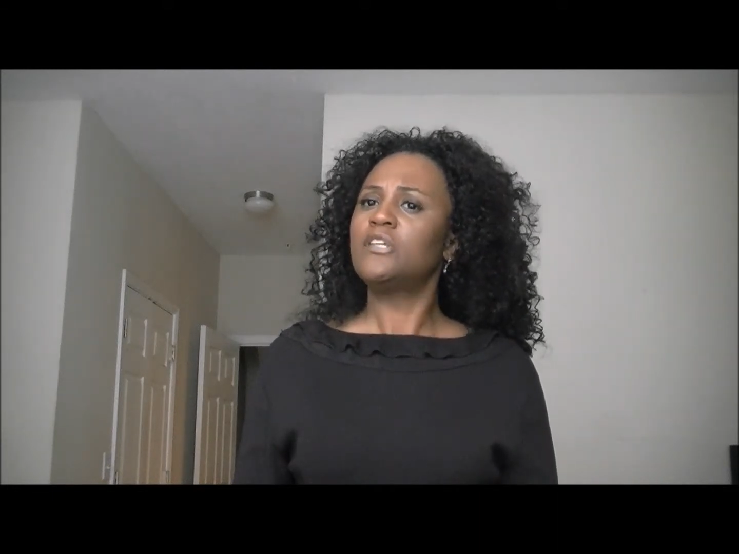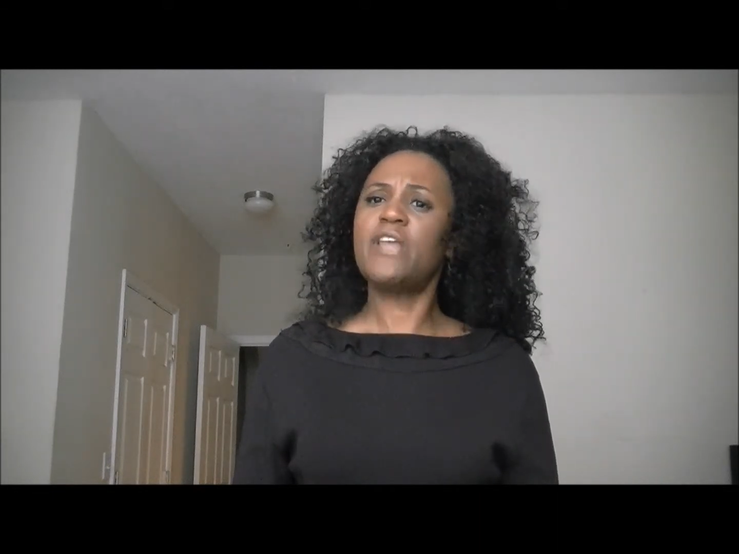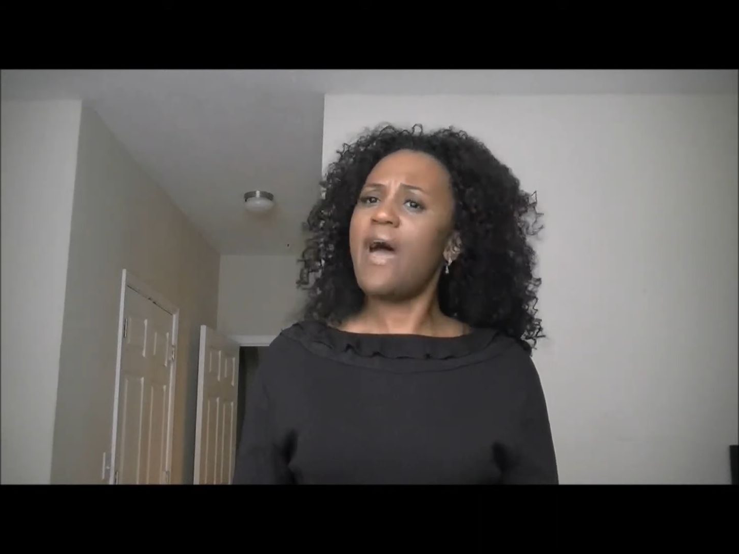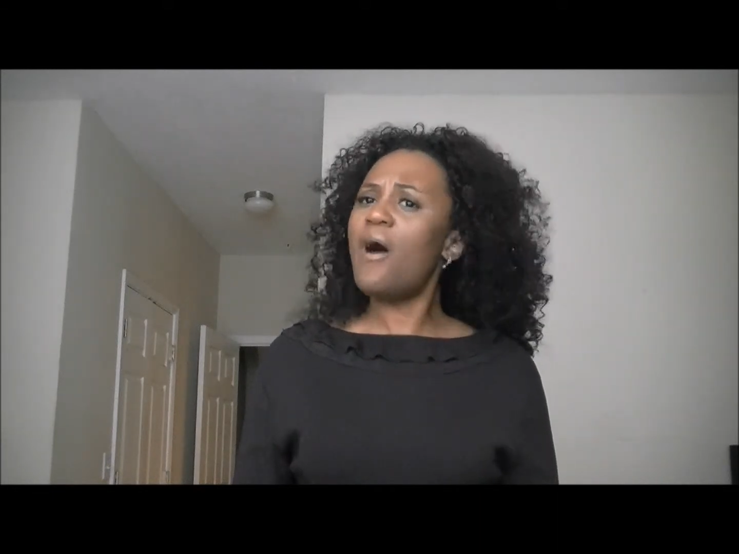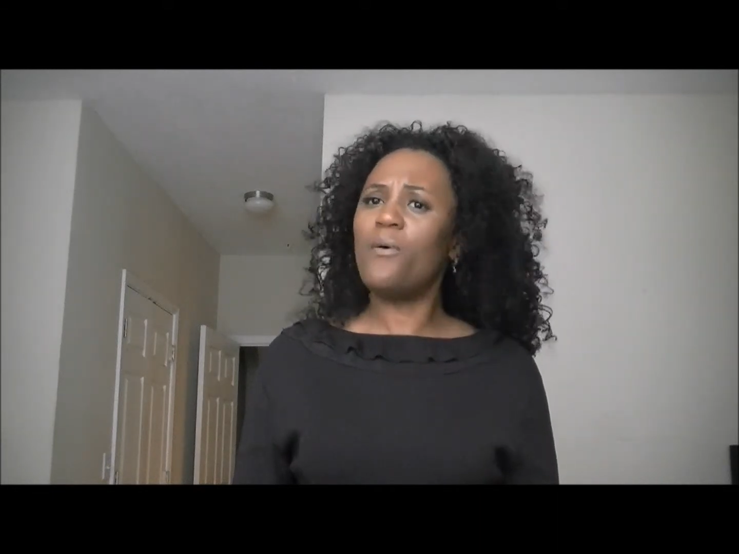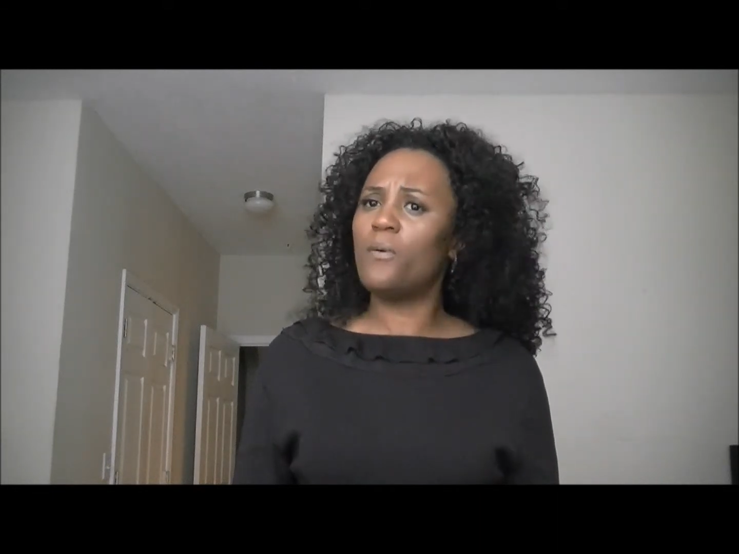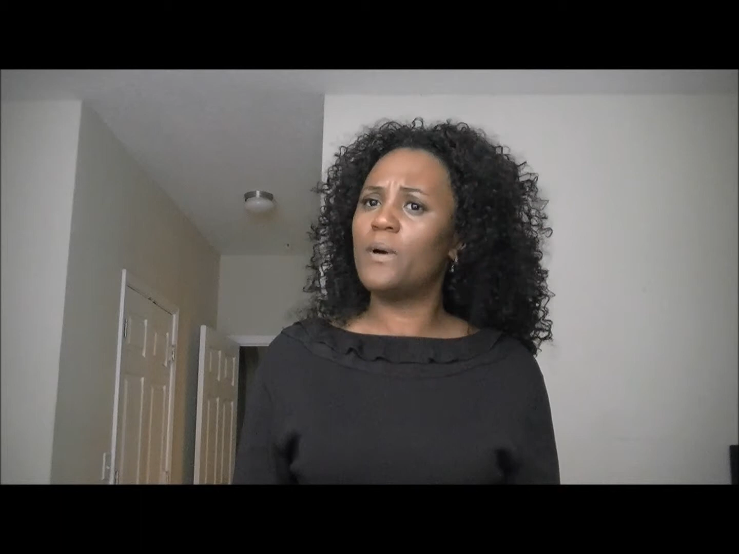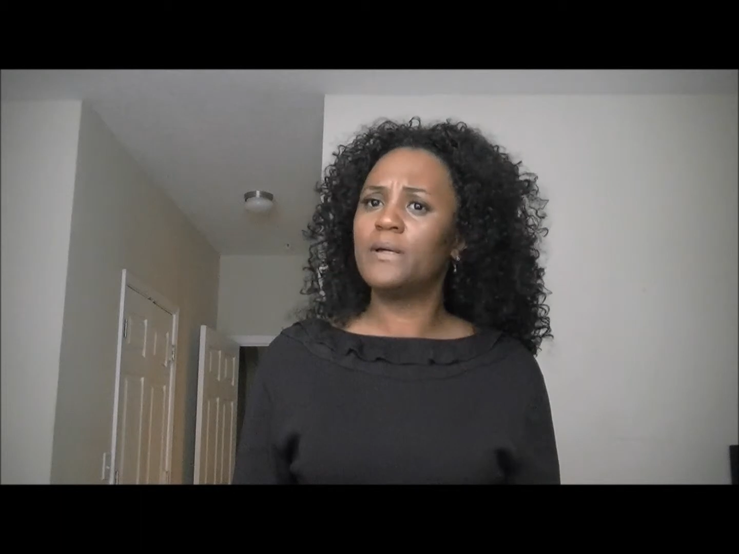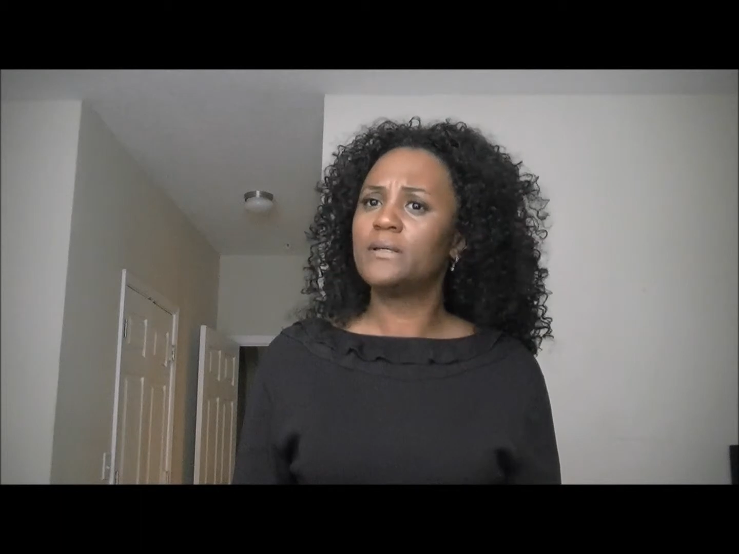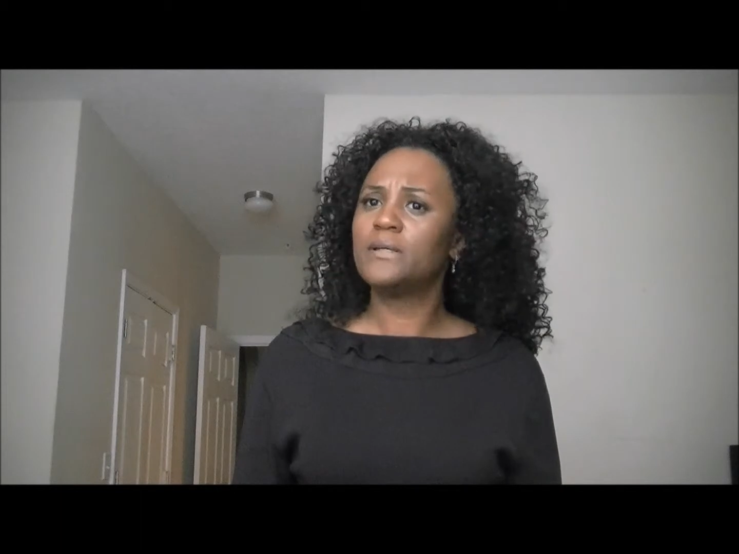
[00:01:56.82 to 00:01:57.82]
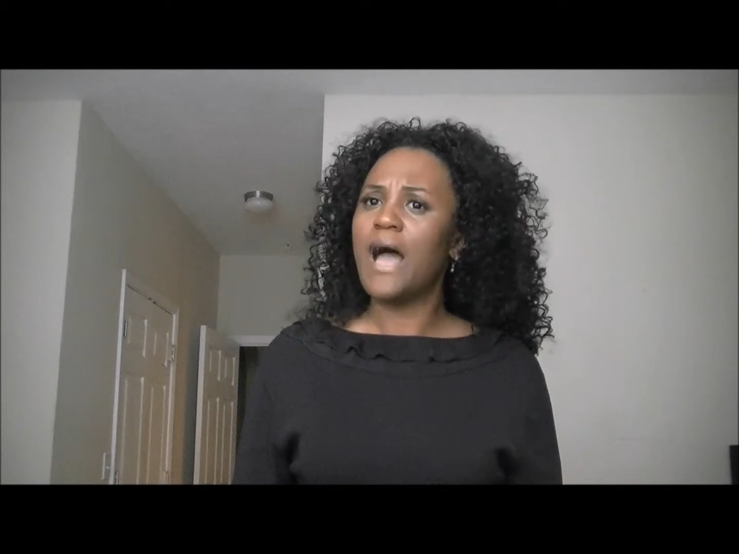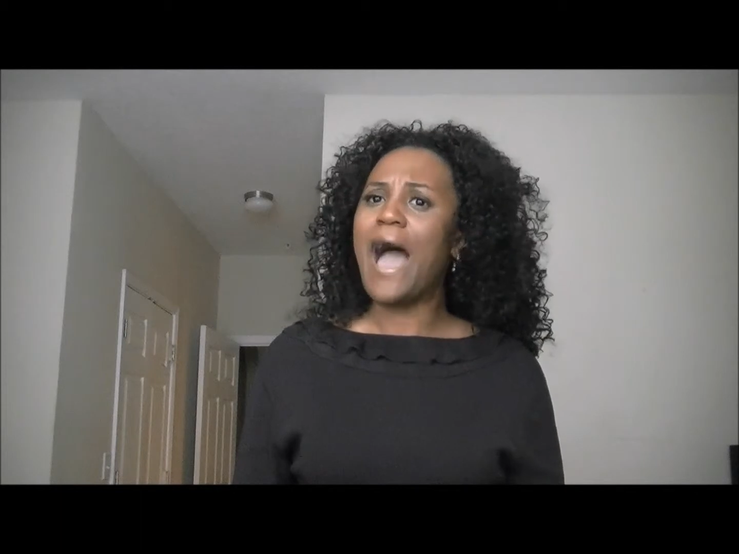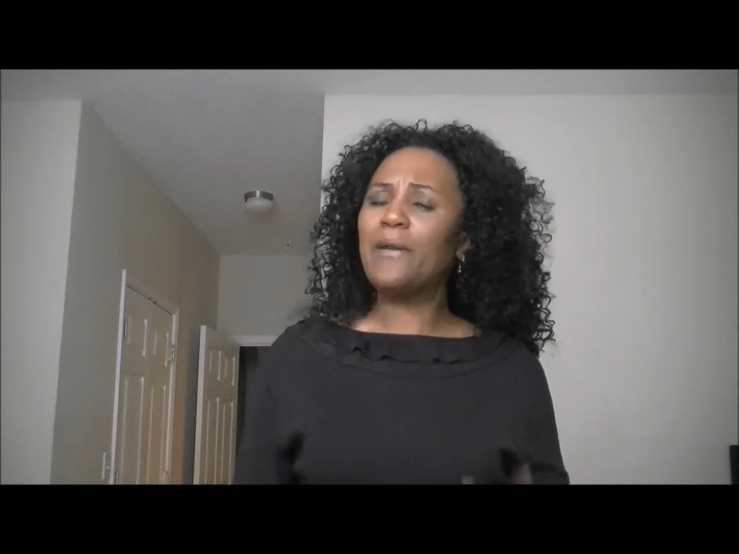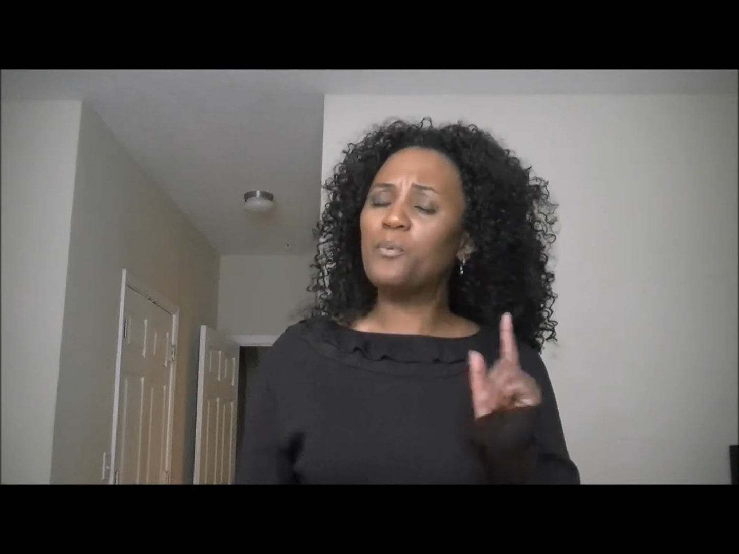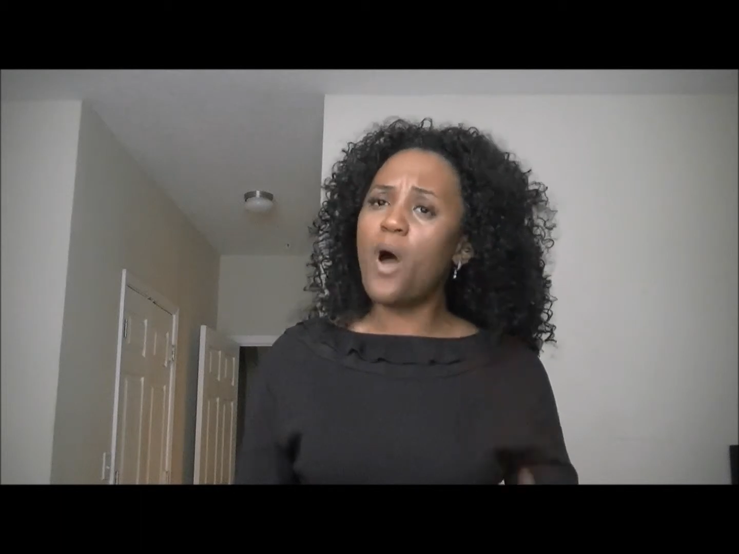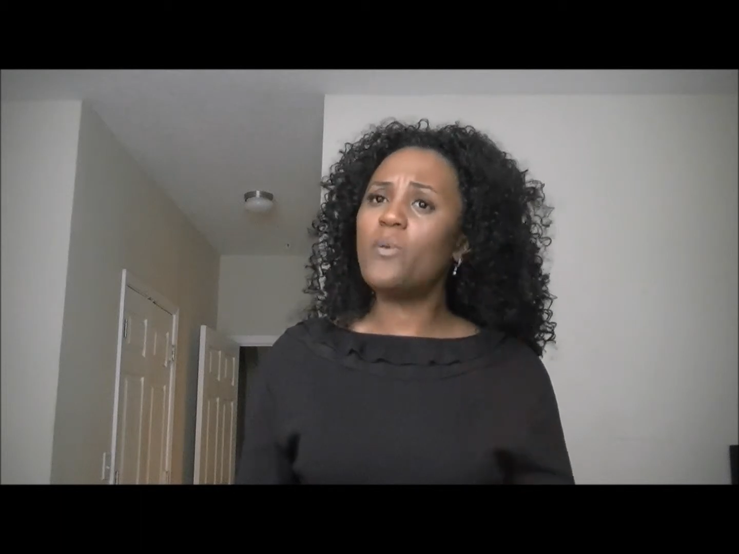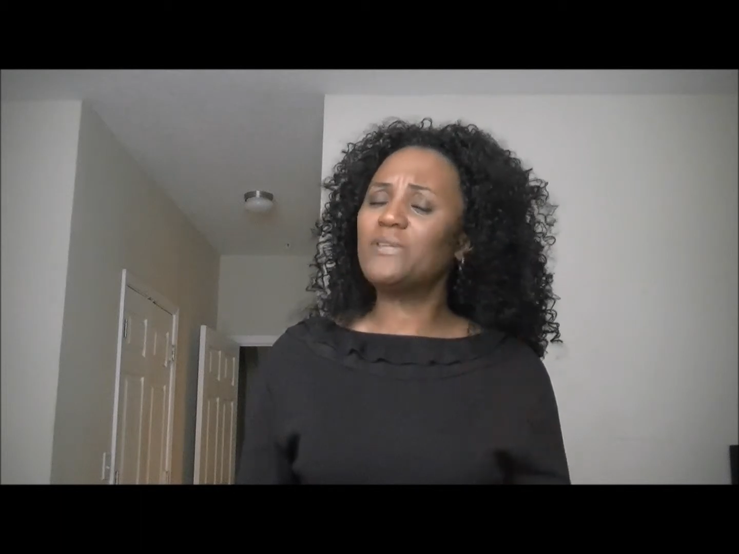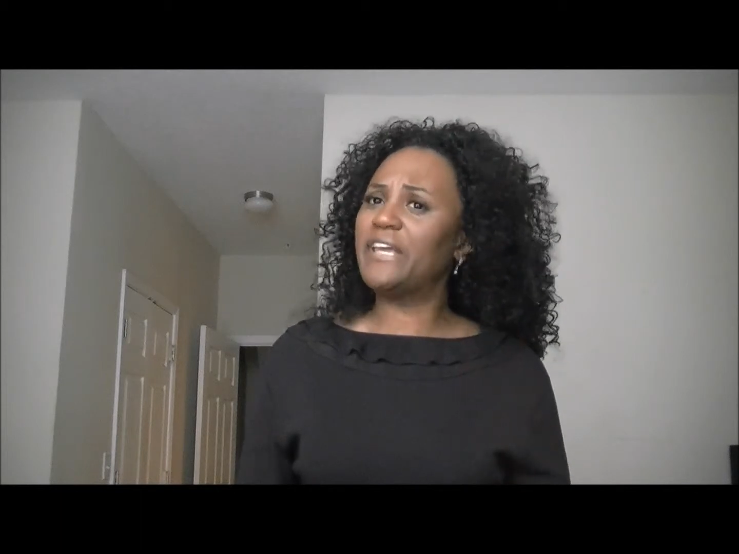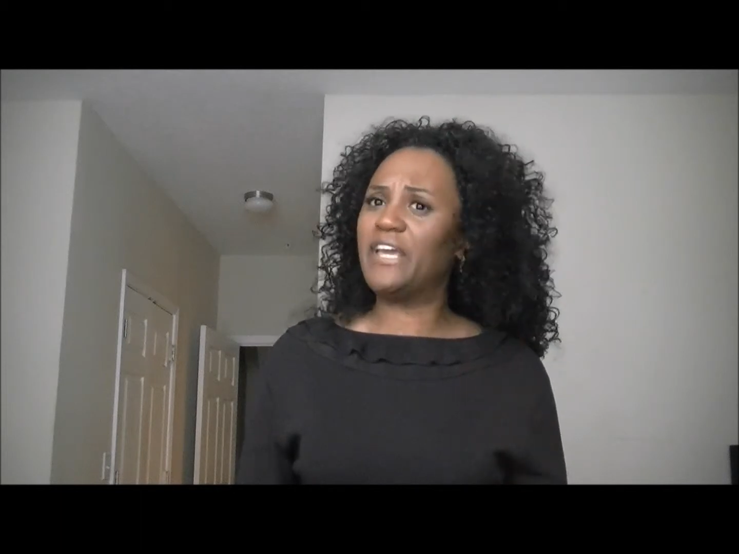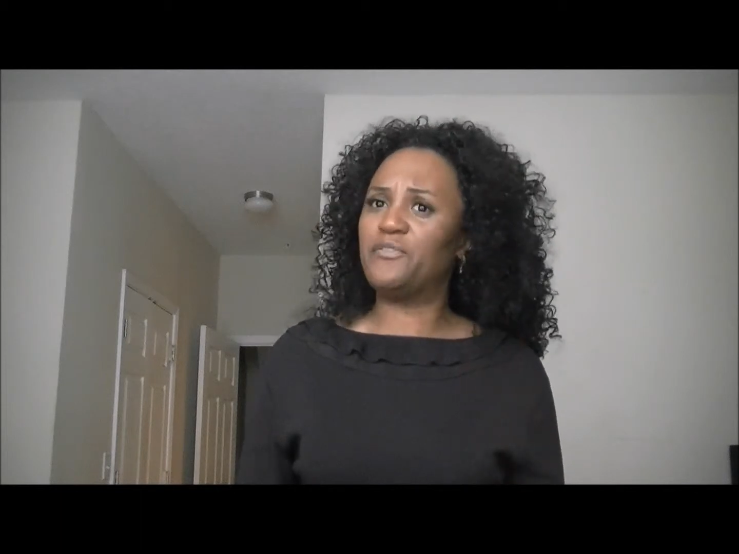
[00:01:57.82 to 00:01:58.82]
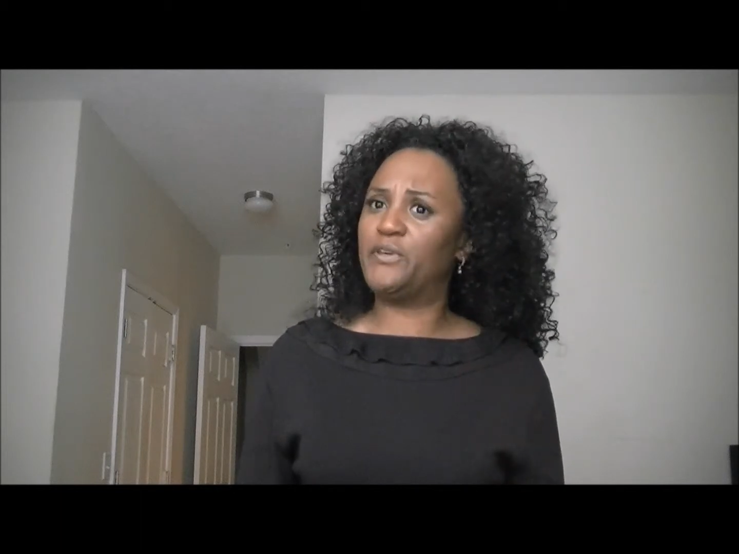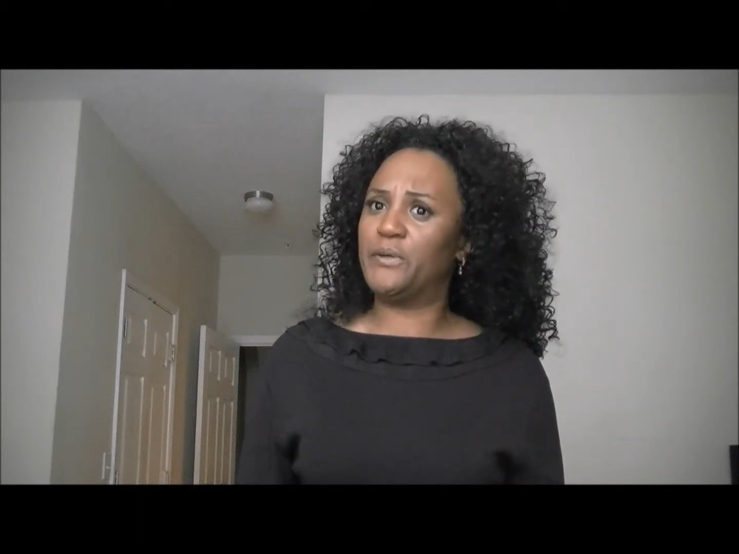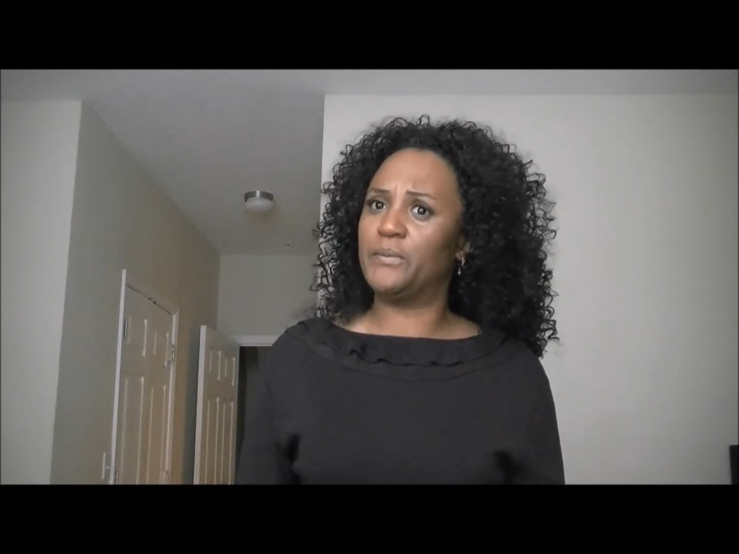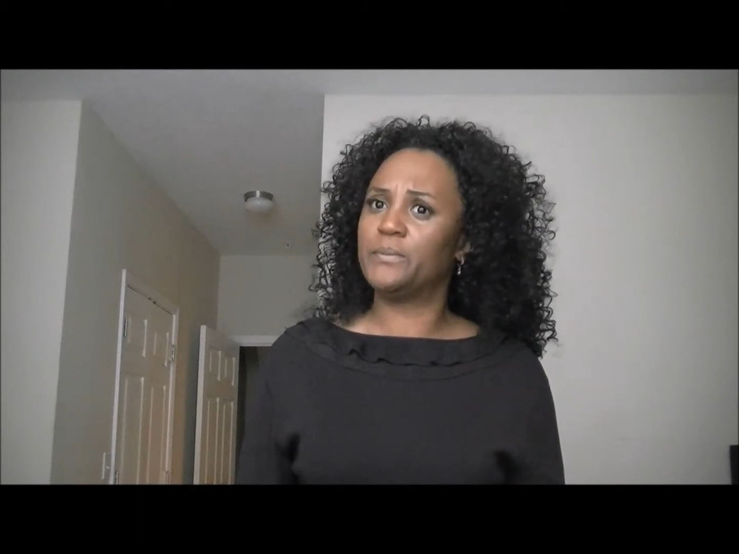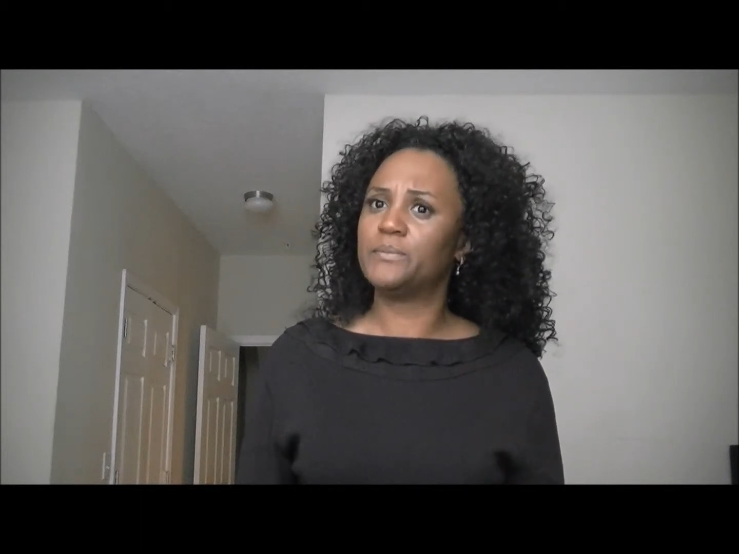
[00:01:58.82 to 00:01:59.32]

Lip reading: No! I won't leave you!